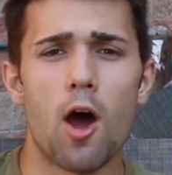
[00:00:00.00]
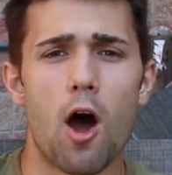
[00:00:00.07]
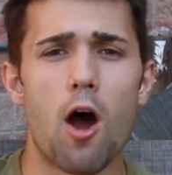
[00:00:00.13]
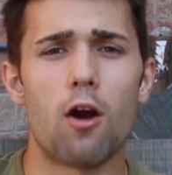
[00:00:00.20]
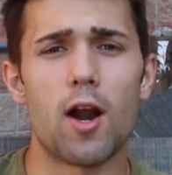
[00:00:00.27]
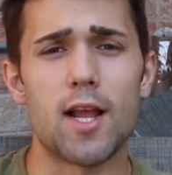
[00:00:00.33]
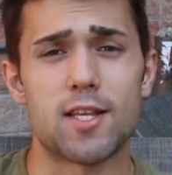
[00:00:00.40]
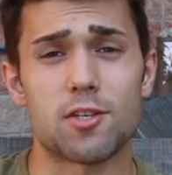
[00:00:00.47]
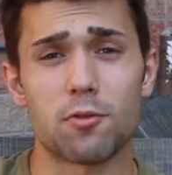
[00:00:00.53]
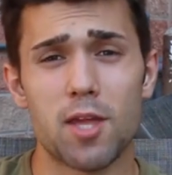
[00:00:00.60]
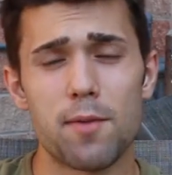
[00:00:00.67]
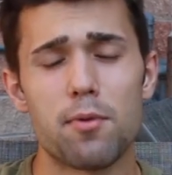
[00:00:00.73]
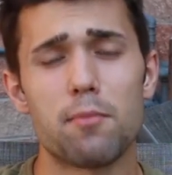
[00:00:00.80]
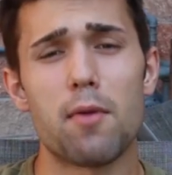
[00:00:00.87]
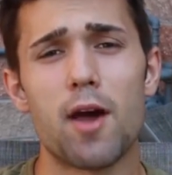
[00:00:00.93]
Alright, so
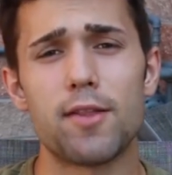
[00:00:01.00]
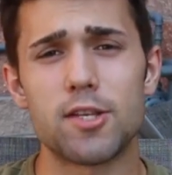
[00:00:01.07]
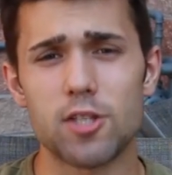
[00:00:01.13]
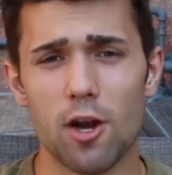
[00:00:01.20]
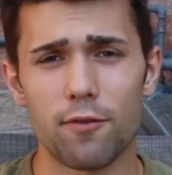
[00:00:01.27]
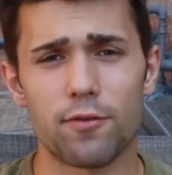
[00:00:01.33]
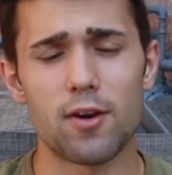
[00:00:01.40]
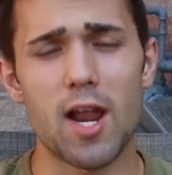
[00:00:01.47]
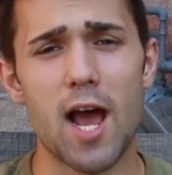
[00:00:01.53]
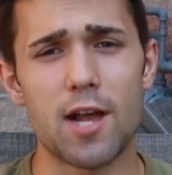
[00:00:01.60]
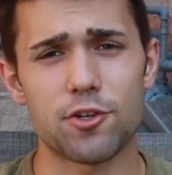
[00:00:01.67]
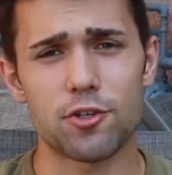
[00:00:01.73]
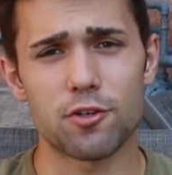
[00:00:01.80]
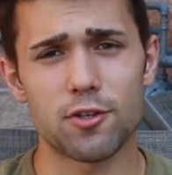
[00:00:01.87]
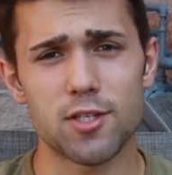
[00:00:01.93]
keep in mind these are for
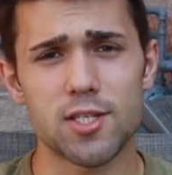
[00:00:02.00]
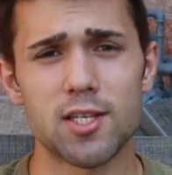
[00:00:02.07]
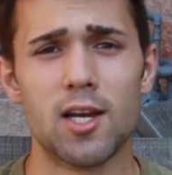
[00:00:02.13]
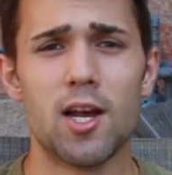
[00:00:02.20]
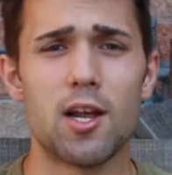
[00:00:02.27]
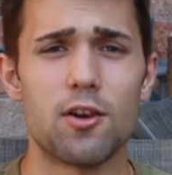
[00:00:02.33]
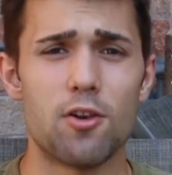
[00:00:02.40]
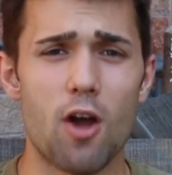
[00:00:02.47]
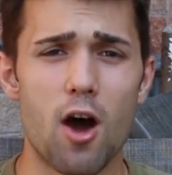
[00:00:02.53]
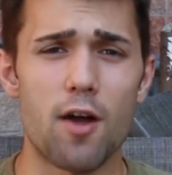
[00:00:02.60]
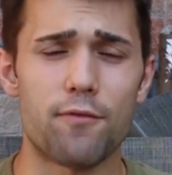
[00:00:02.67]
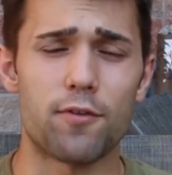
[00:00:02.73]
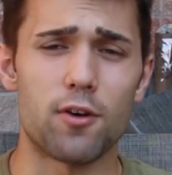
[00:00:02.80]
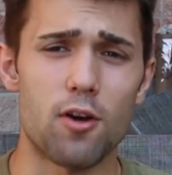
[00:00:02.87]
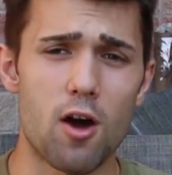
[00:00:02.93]
naturals,
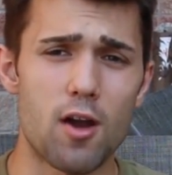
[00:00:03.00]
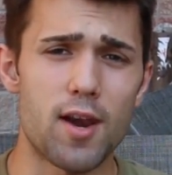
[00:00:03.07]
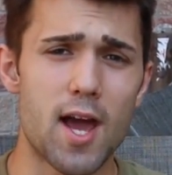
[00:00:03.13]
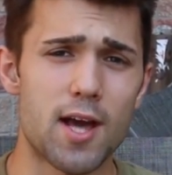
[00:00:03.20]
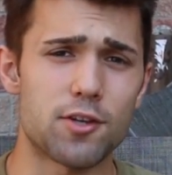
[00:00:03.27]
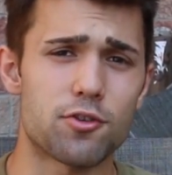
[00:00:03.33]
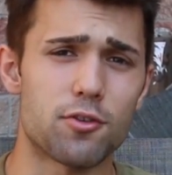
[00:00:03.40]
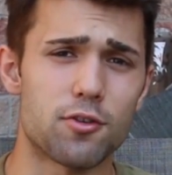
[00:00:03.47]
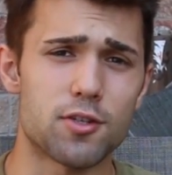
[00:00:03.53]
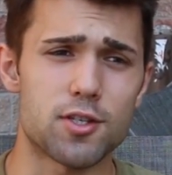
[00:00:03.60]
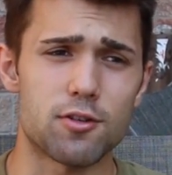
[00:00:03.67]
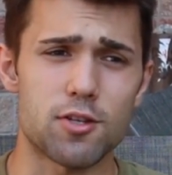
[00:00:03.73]
not for non-naturals.